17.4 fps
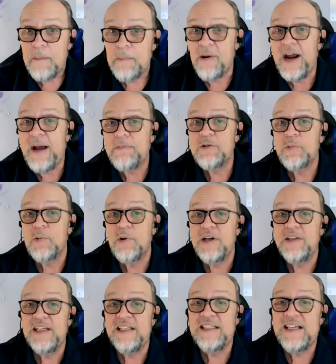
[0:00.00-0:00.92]
perhaps
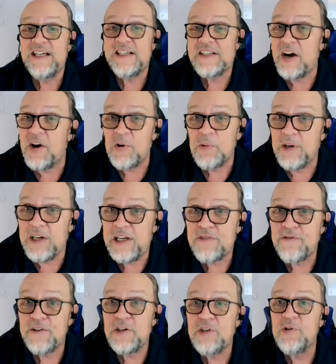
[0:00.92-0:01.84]
one that does
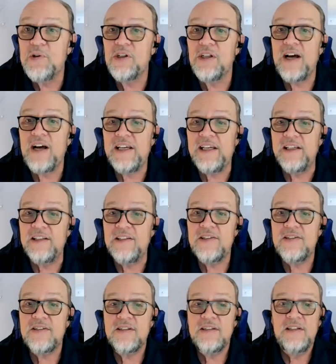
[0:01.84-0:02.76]
outreach for new
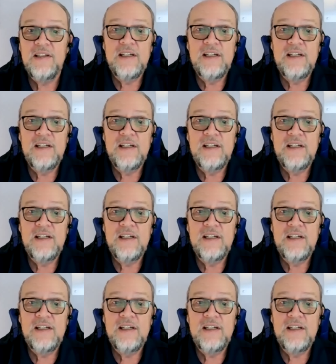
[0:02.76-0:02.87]
clients.